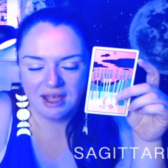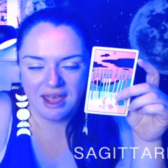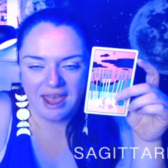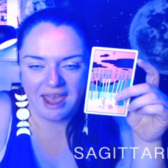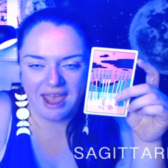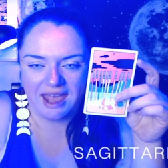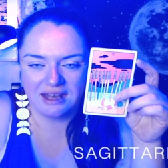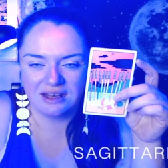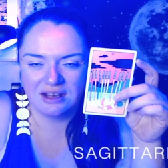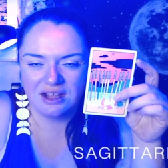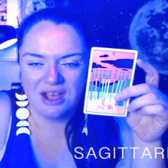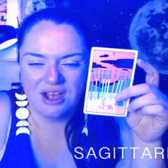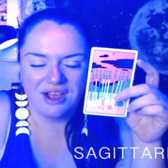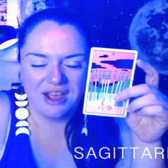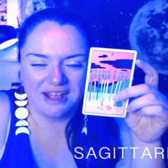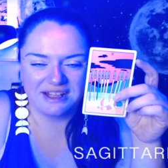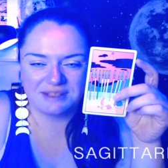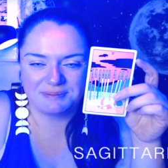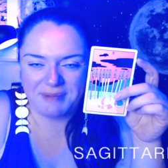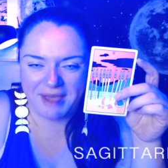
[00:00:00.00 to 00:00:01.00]
And
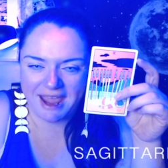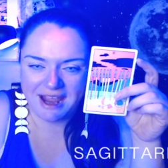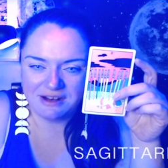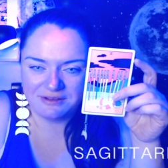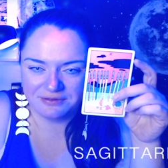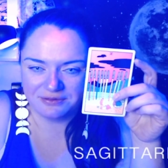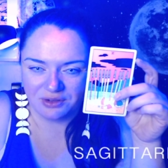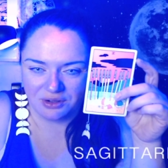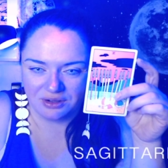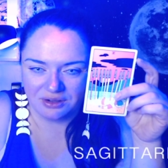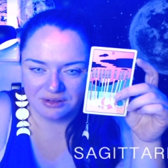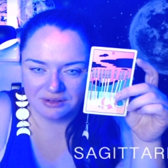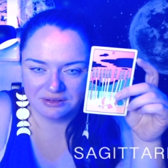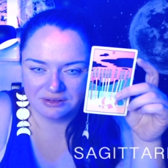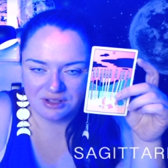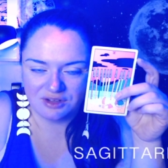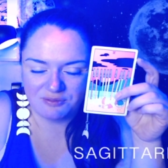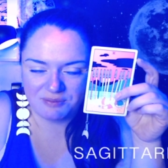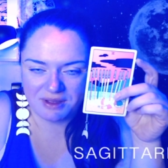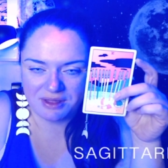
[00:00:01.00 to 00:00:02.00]
it's painful.
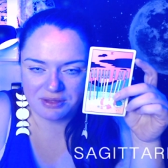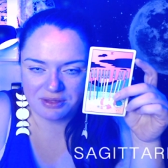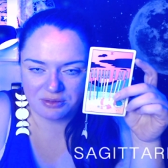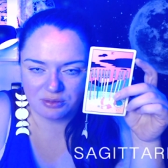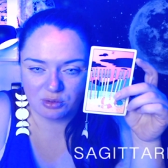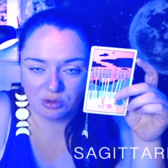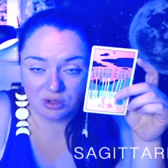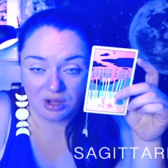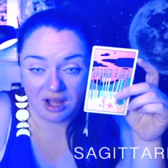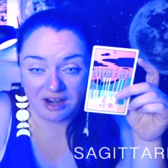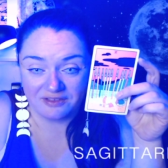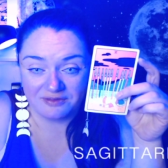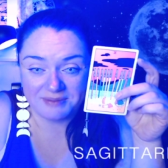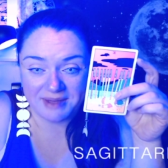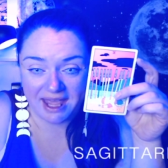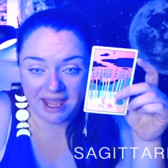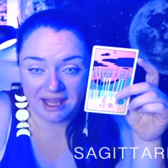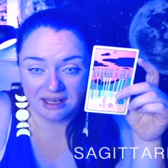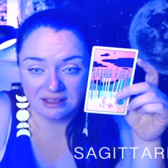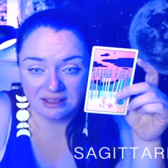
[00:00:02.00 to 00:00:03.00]
You've been through a lot of
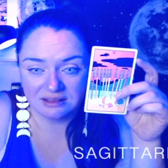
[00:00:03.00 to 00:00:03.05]
pain.